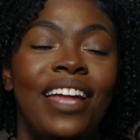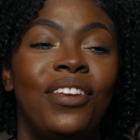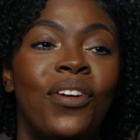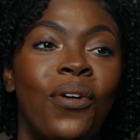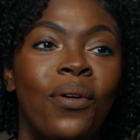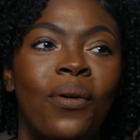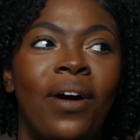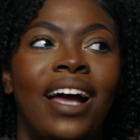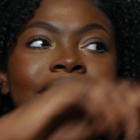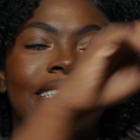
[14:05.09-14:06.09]
know
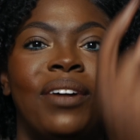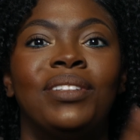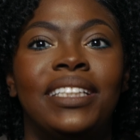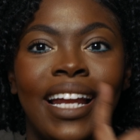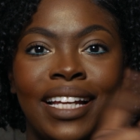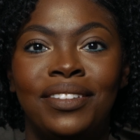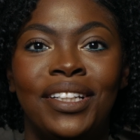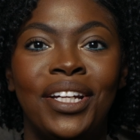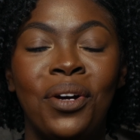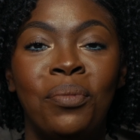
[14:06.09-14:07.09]
I said that was the last
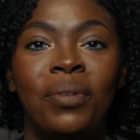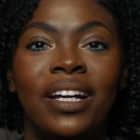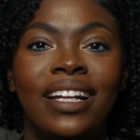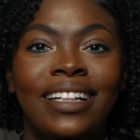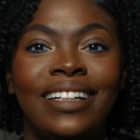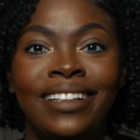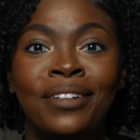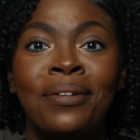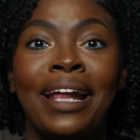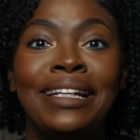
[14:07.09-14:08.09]
video, but
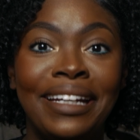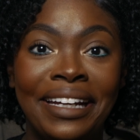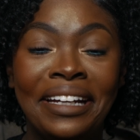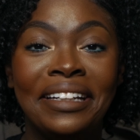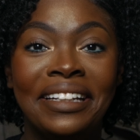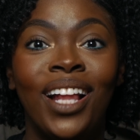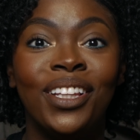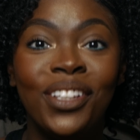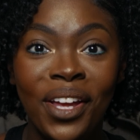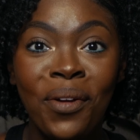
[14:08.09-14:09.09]
look what I did.
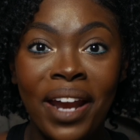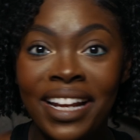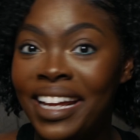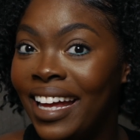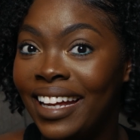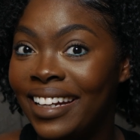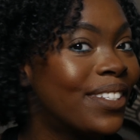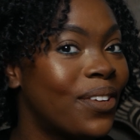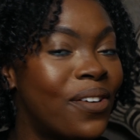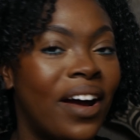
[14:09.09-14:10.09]
Look at what I did.
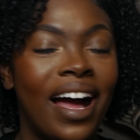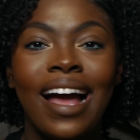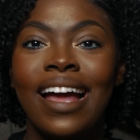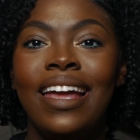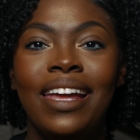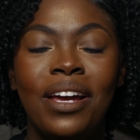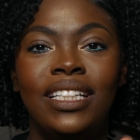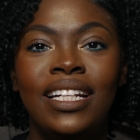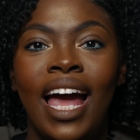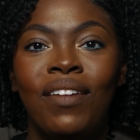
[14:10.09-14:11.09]
So I
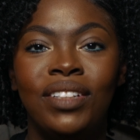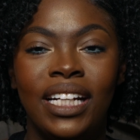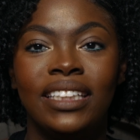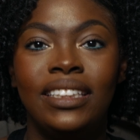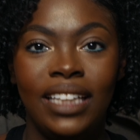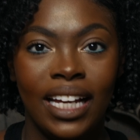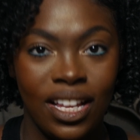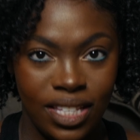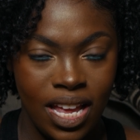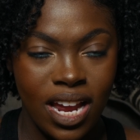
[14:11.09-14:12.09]
didn't have a chance to take
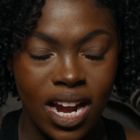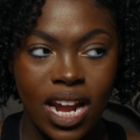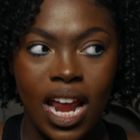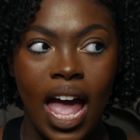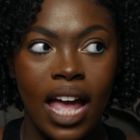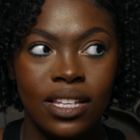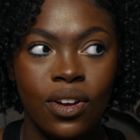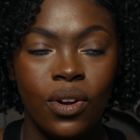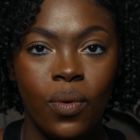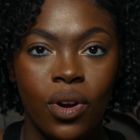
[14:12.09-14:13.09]
out the hair and I had to
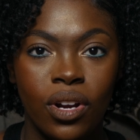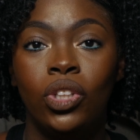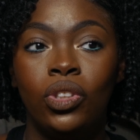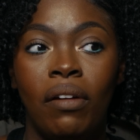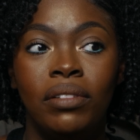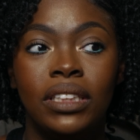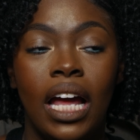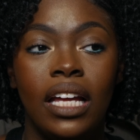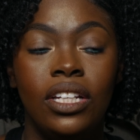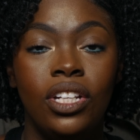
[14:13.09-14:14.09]
go to work. So I was
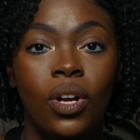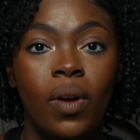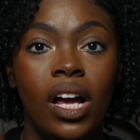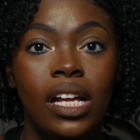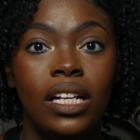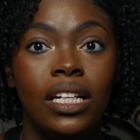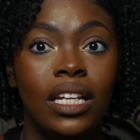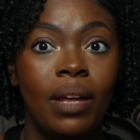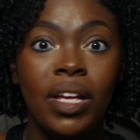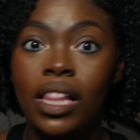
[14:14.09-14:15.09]
like, you know what?
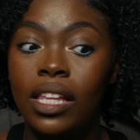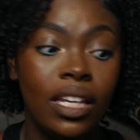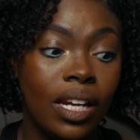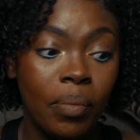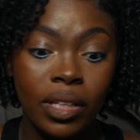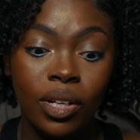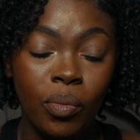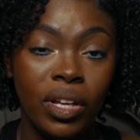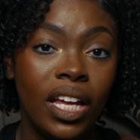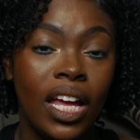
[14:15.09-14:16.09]
Let me clean it up a little
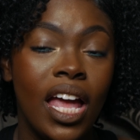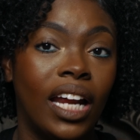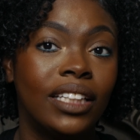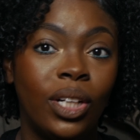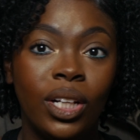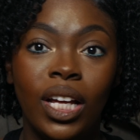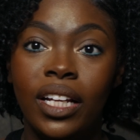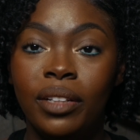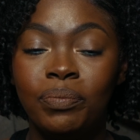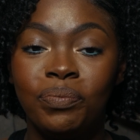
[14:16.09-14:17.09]
bit. I started cutting